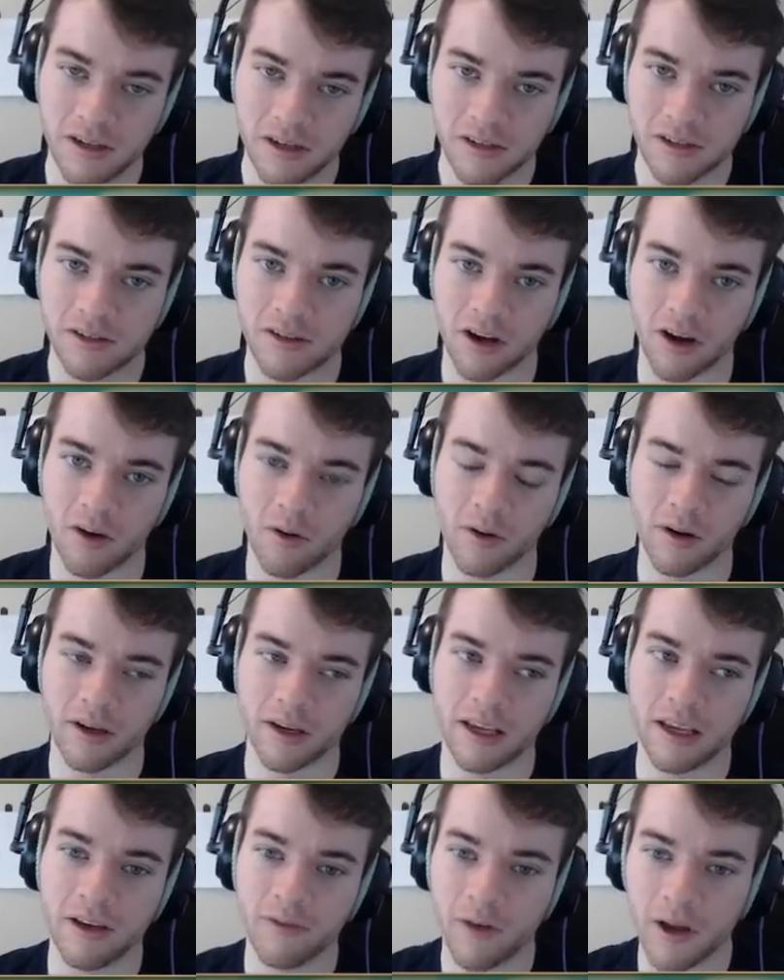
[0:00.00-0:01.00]
So,
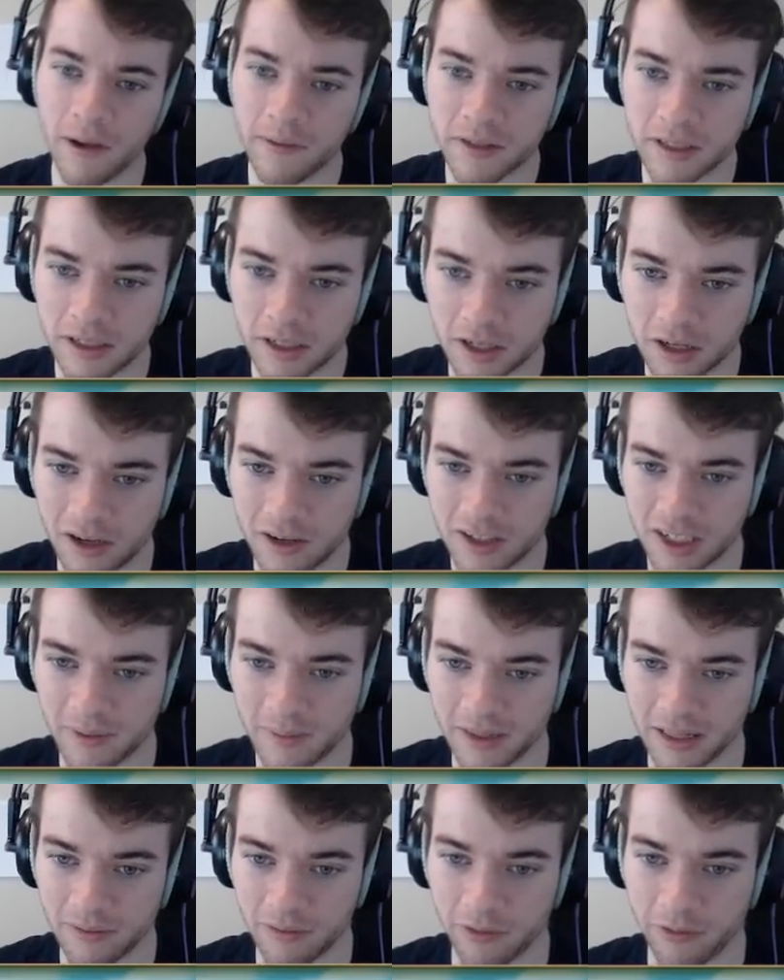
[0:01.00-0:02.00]
he evolves into Garchomp
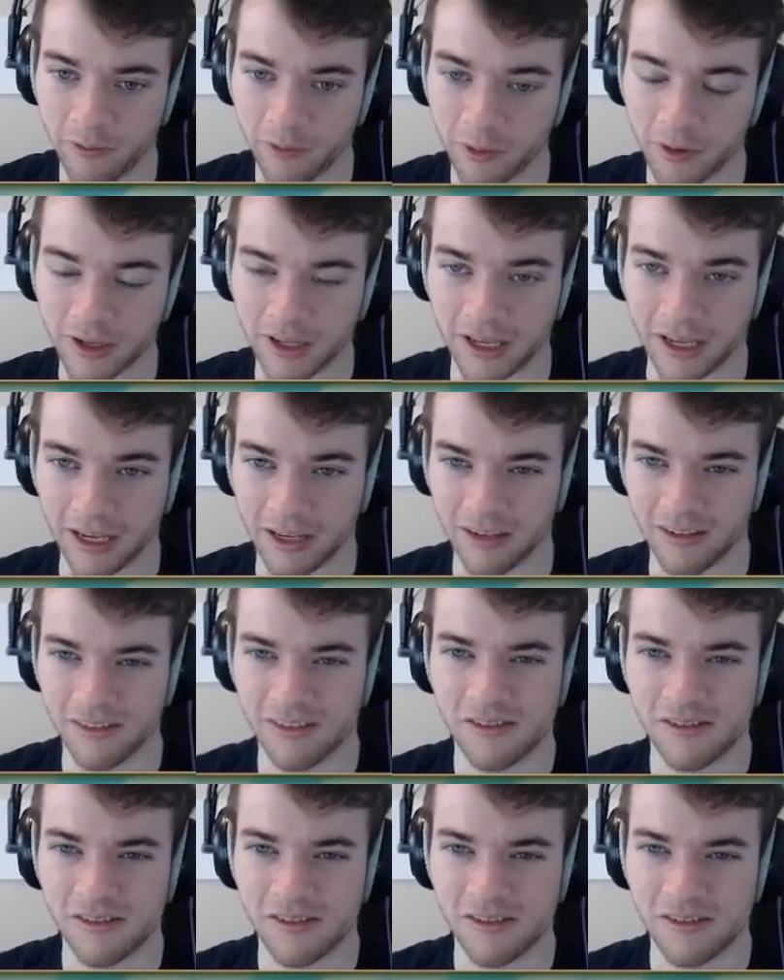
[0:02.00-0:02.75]
at level 48.